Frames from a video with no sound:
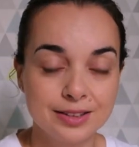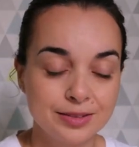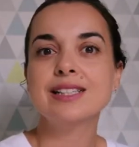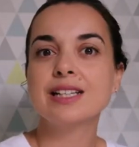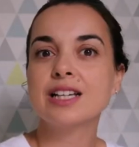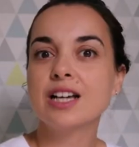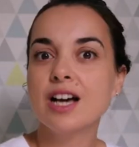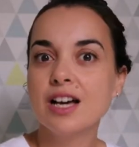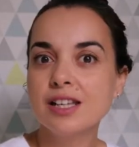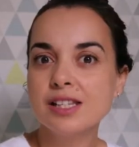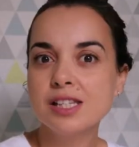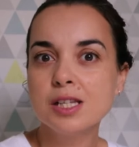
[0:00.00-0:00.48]

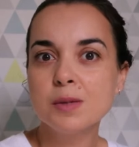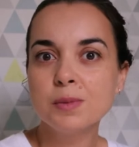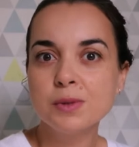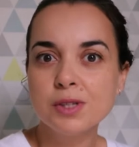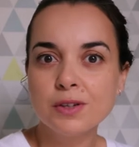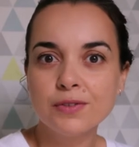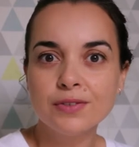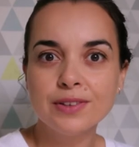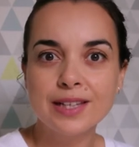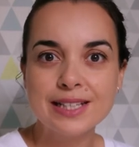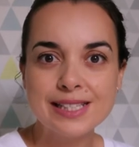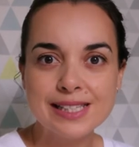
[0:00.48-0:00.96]
The concept
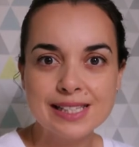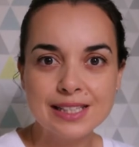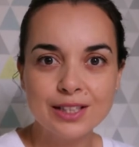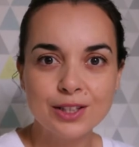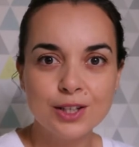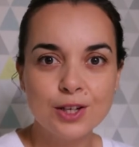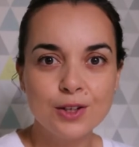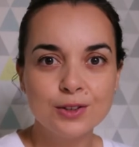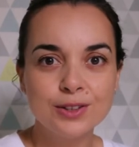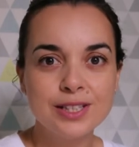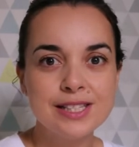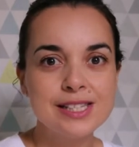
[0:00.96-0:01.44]
of
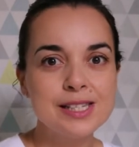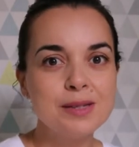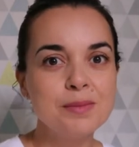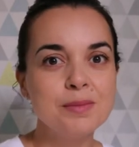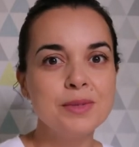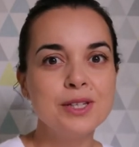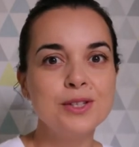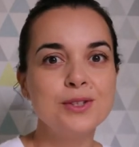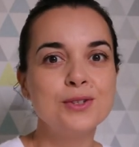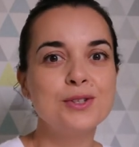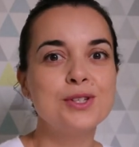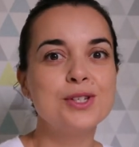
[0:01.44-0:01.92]
letting go
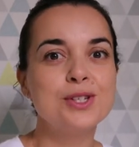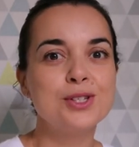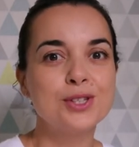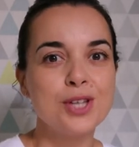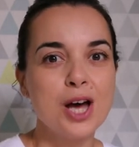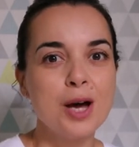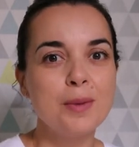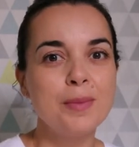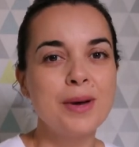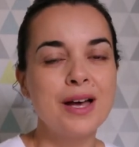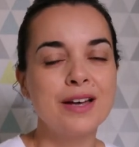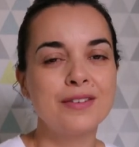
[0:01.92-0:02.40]
doesn't mean you
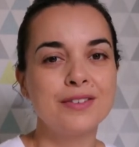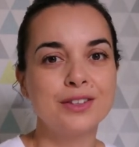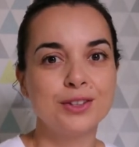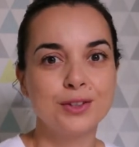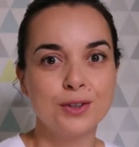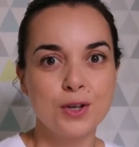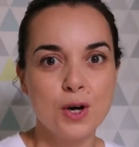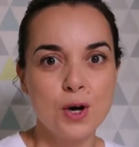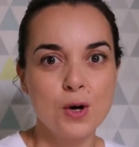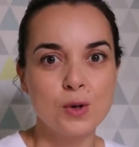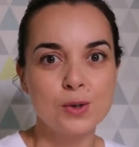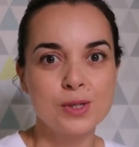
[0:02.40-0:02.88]
stop
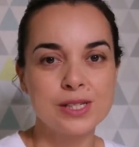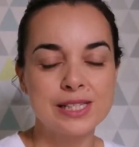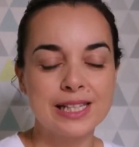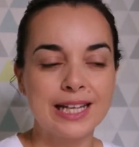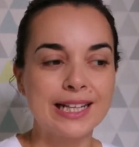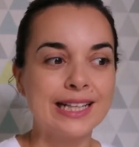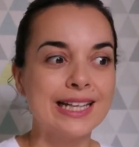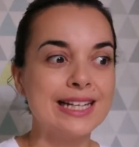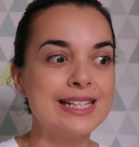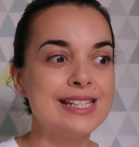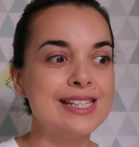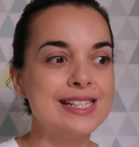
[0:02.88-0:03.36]
having goals.
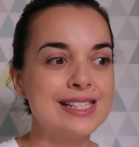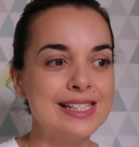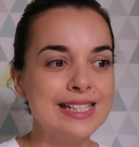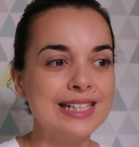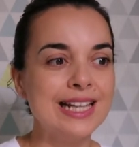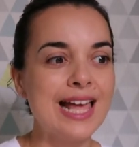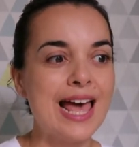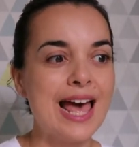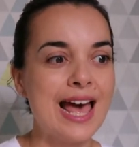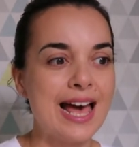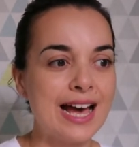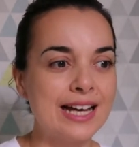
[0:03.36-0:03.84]
Like, I
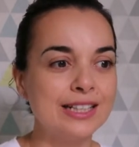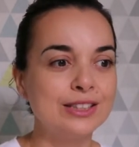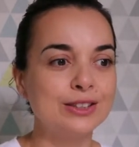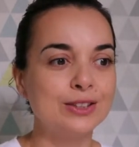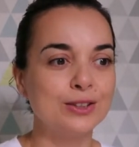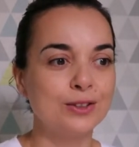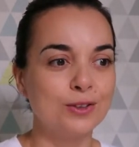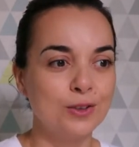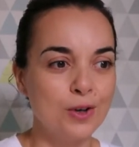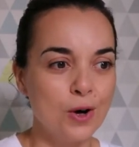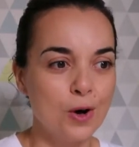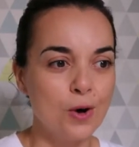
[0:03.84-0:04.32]
still
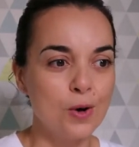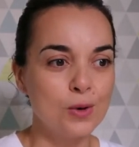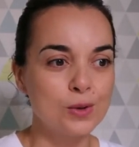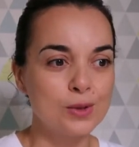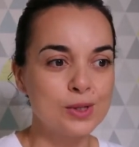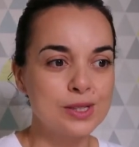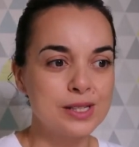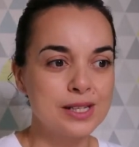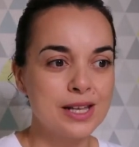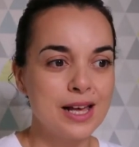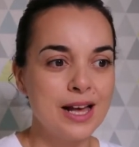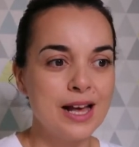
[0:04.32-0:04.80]
had
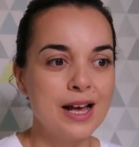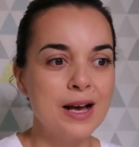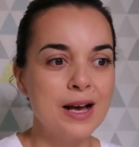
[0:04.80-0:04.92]
goals,